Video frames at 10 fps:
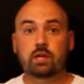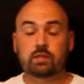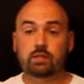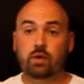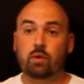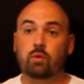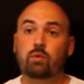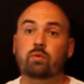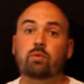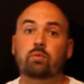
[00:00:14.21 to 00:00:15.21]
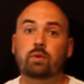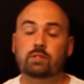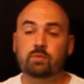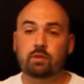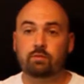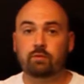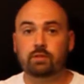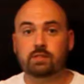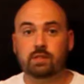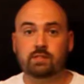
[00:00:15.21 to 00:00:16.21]
So, what's one of the
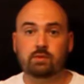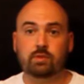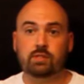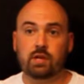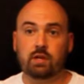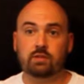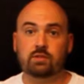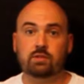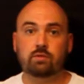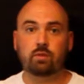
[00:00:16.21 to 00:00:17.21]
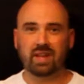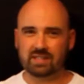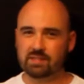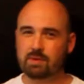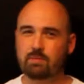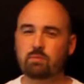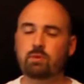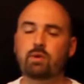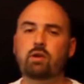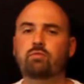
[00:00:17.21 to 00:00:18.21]
first things that we changed? Well, actually maybe it'd
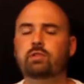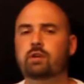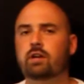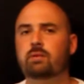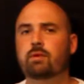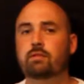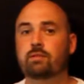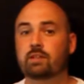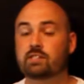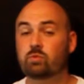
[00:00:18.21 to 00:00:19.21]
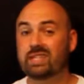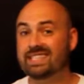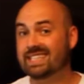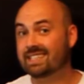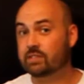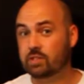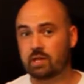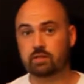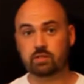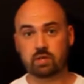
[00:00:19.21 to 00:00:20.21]
be better if we talked about the things that we didn't
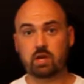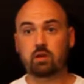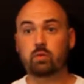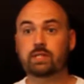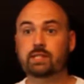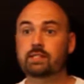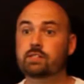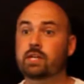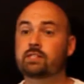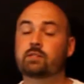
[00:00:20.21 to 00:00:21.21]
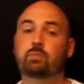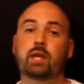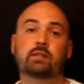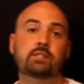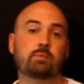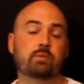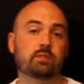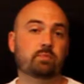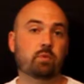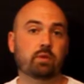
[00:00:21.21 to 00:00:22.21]
change. We didn't change the plan shape of
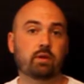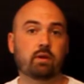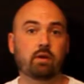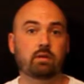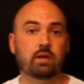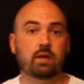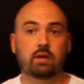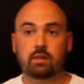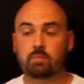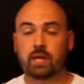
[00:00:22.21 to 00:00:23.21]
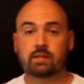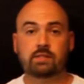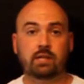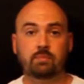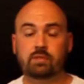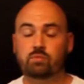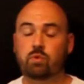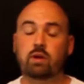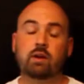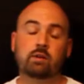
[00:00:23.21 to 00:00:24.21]
this board at all. The plan shape is
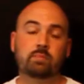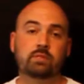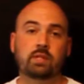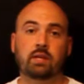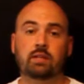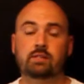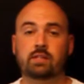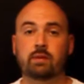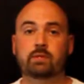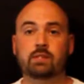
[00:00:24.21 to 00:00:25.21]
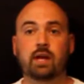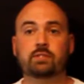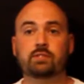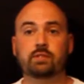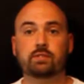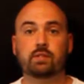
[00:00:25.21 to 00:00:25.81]
100% the same as last year's.